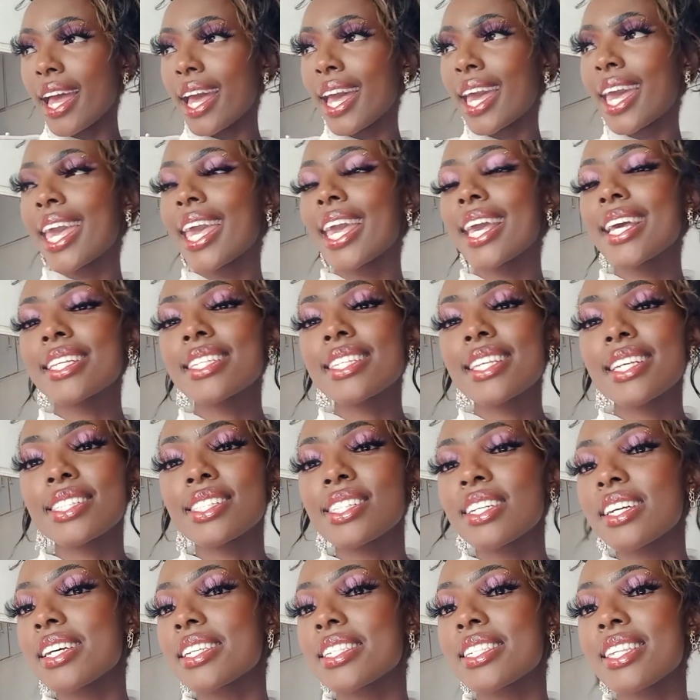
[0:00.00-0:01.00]
kids are
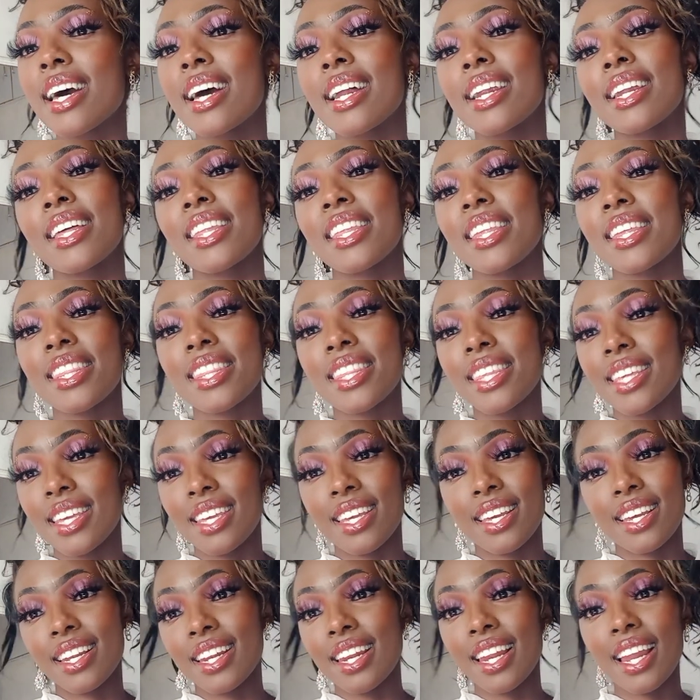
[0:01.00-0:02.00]
just another
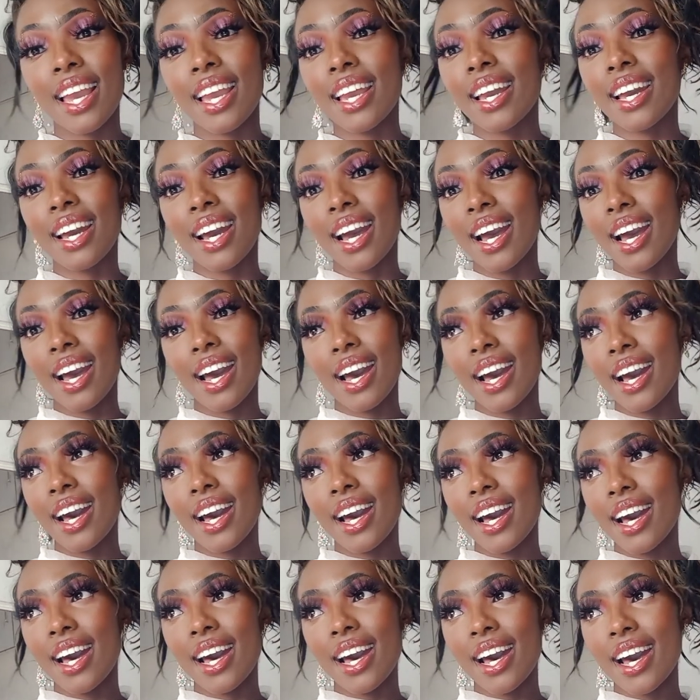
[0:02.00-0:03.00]
thing. Like,
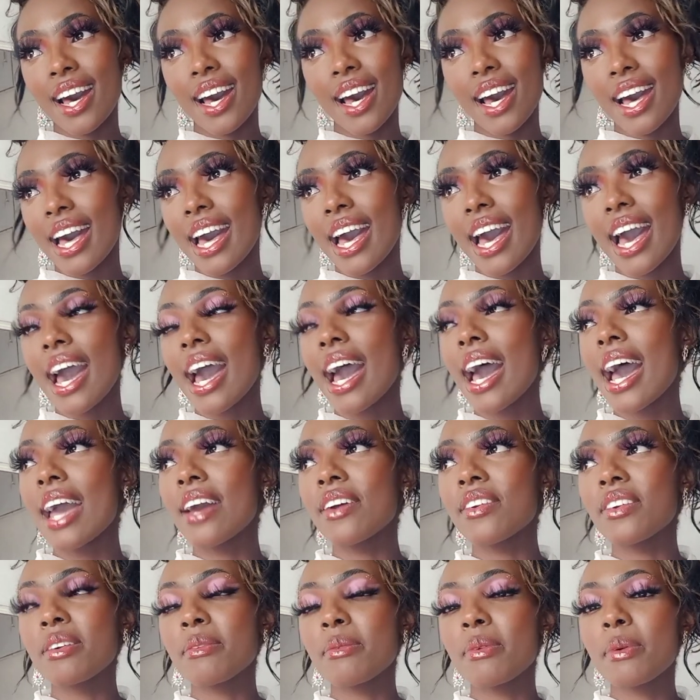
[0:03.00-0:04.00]
I
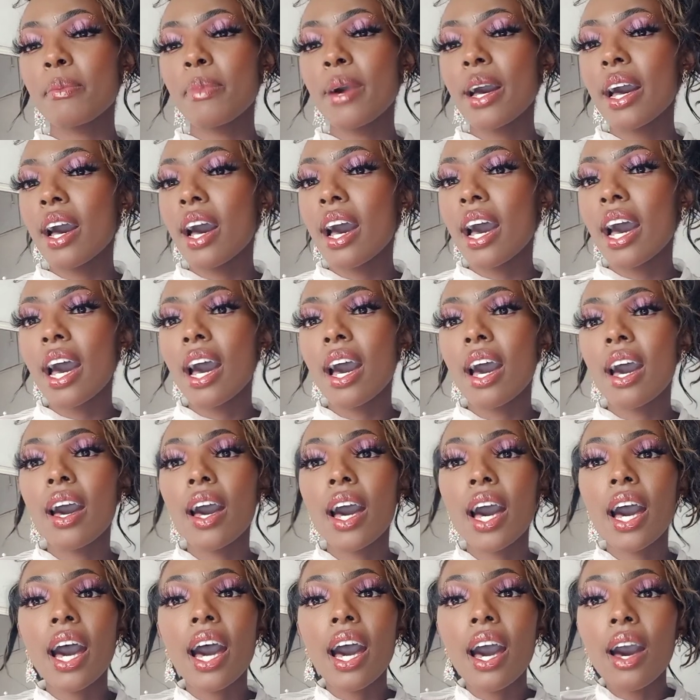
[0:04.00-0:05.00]
remember
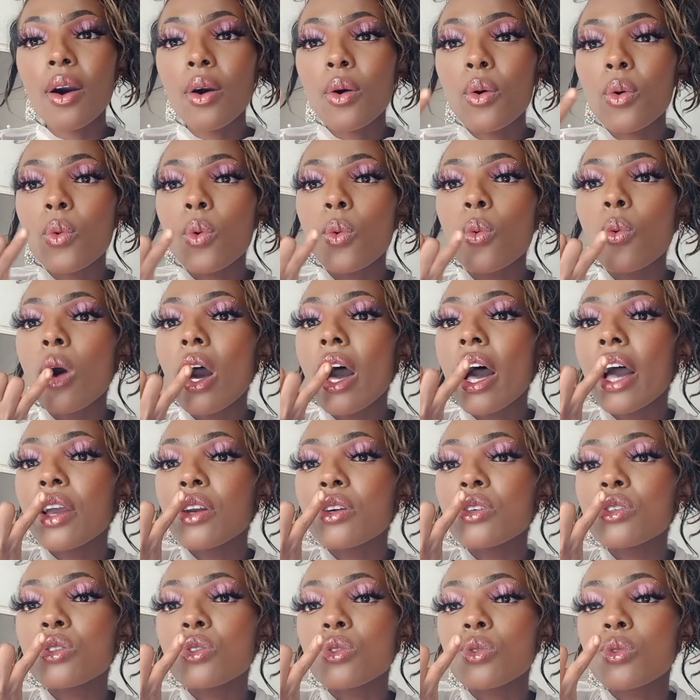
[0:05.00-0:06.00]
I
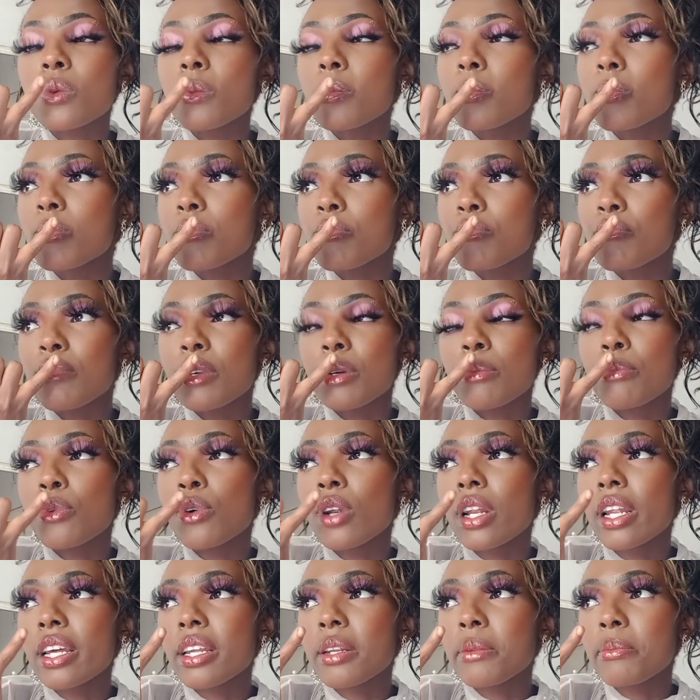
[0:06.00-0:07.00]
used to be
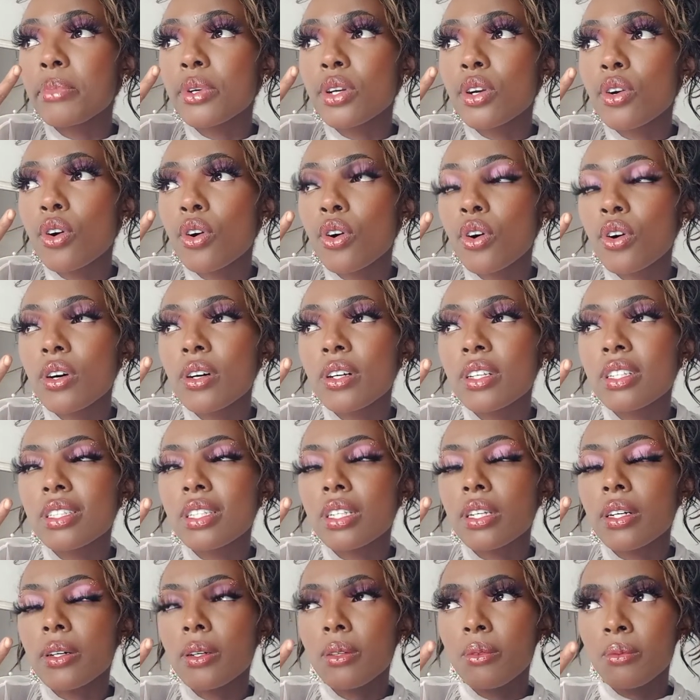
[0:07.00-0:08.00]
bullied because
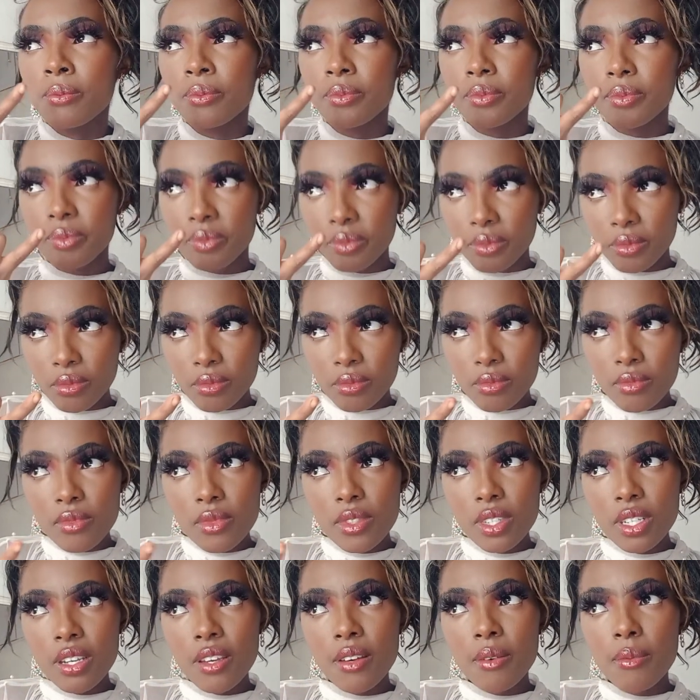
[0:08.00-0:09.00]

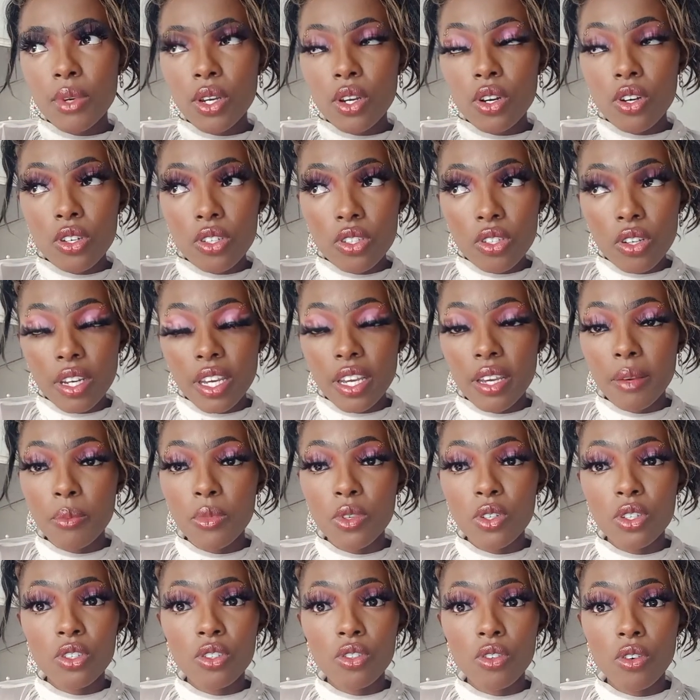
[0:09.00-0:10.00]

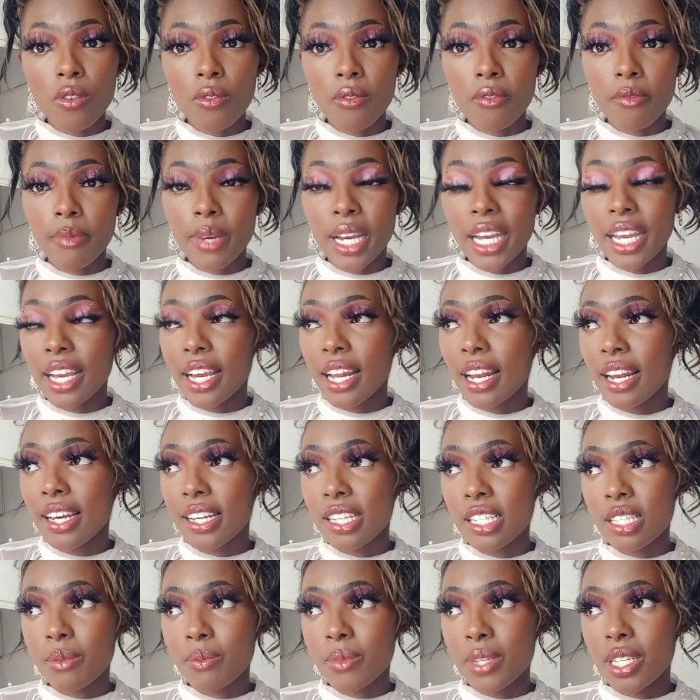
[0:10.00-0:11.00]
most of my
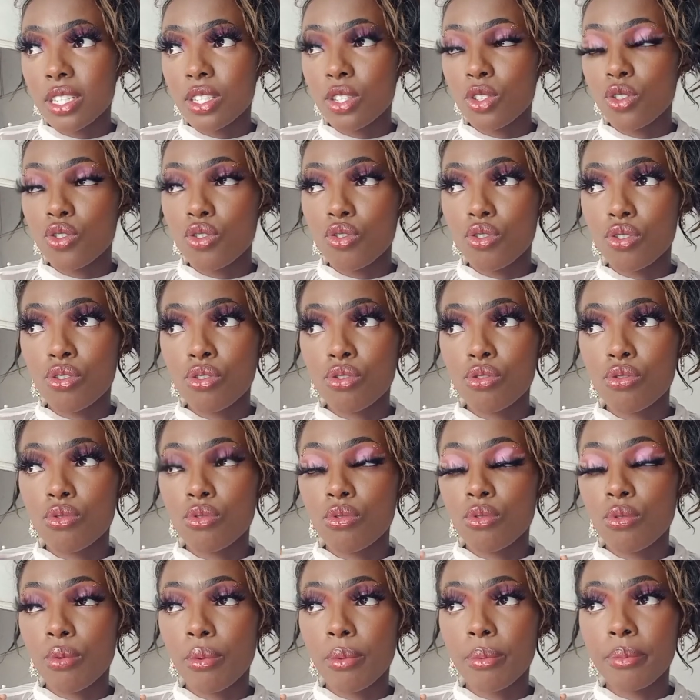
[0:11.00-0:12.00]
classmates used
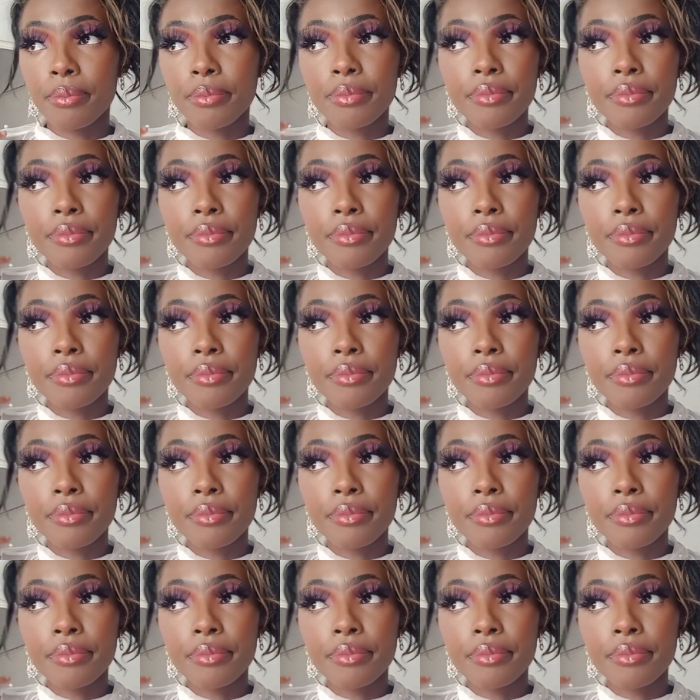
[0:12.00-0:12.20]
to